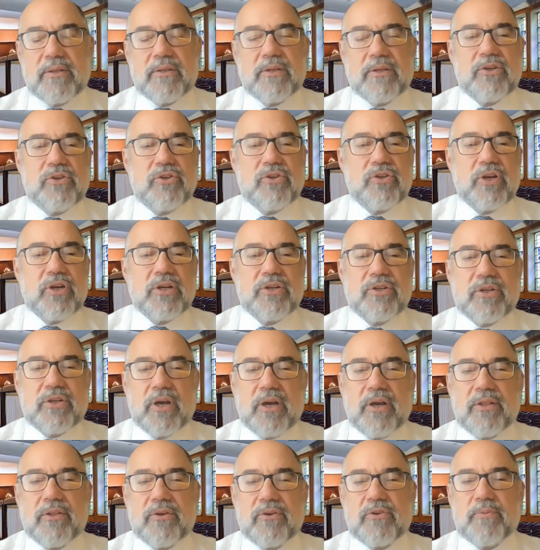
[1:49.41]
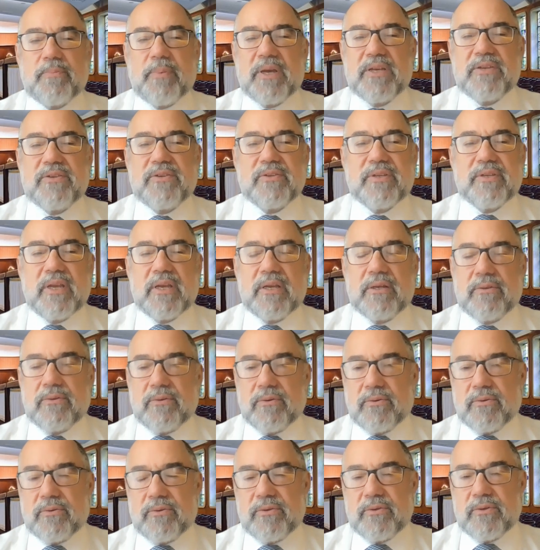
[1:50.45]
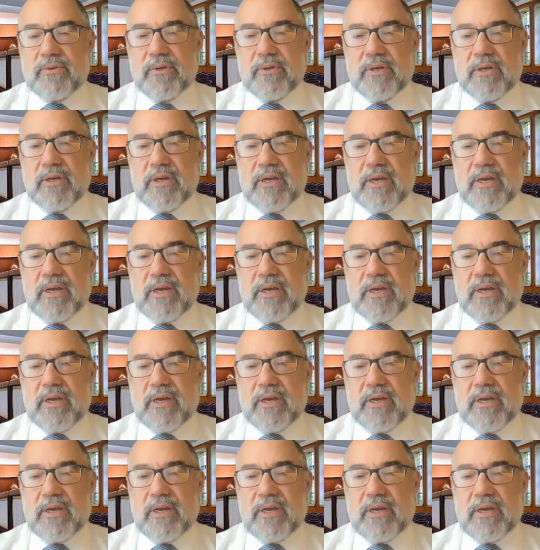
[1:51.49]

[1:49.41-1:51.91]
to judge others by standards